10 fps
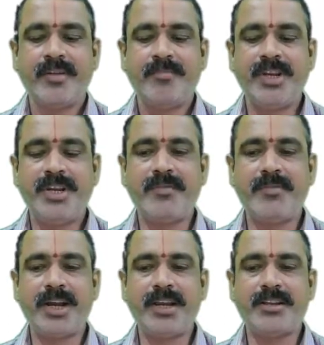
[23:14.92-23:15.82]
Minimum
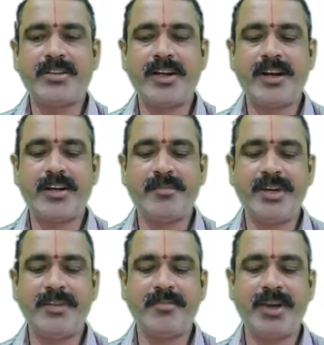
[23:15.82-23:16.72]
balance. Regard to
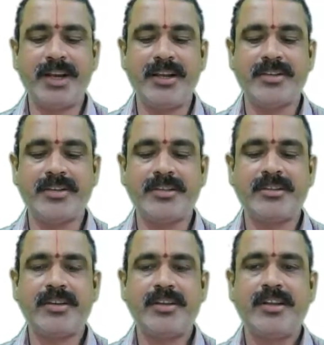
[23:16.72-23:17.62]
minimum balance,
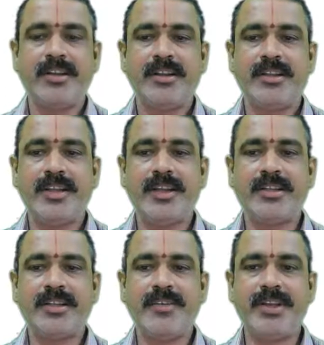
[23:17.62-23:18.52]
the
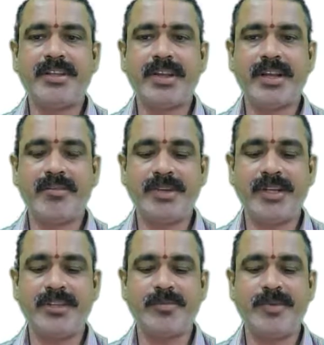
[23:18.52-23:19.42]
savings account
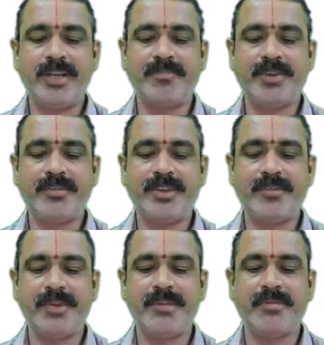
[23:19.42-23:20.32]
is to be kept with
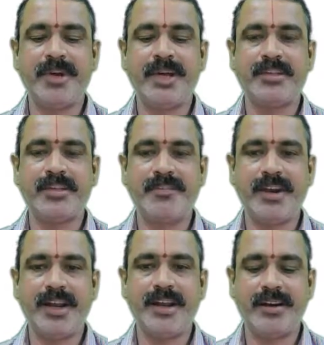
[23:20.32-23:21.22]
a minimum balance of
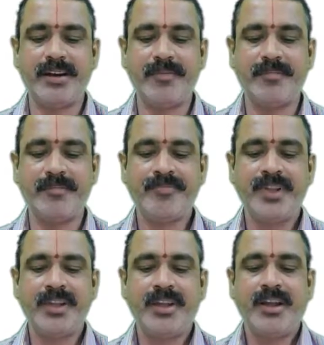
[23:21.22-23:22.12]
500
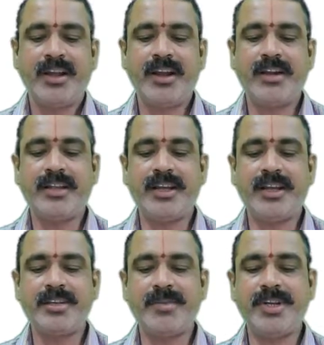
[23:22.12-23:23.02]
and there
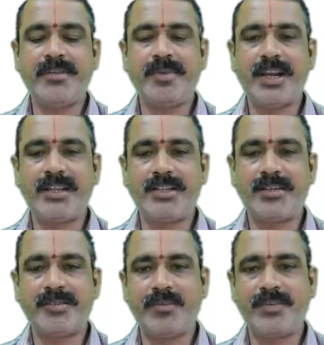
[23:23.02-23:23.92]
is a minimum balance of
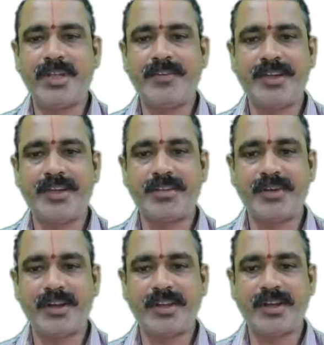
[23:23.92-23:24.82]
1000 fixed
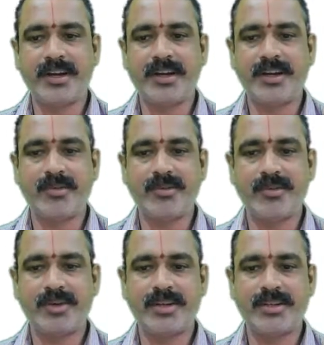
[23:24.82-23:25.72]
for the current account
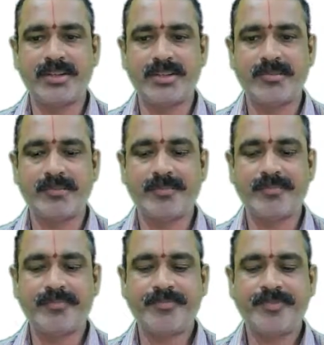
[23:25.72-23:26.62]
holders.
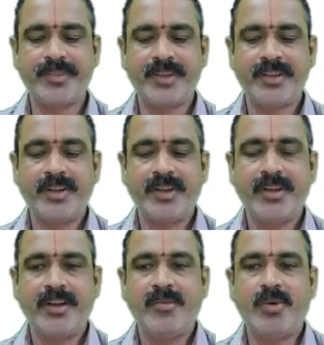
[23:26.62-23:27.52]

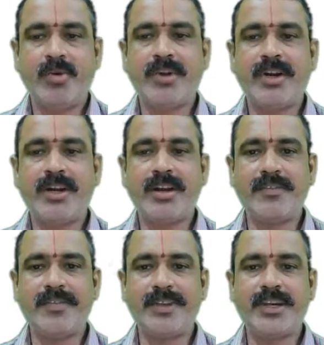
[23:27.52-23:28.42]

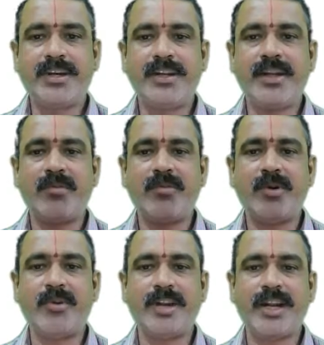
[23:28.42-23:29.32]
Overdrawn facility or
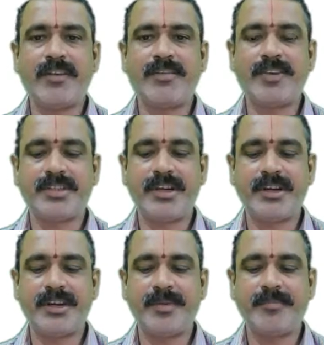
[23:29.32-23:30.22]
overdraft
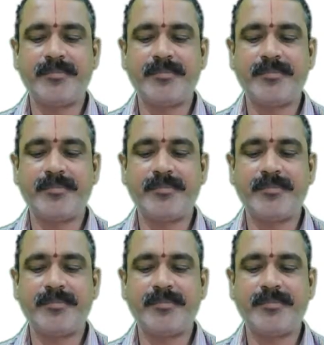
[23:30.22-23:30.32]
facility.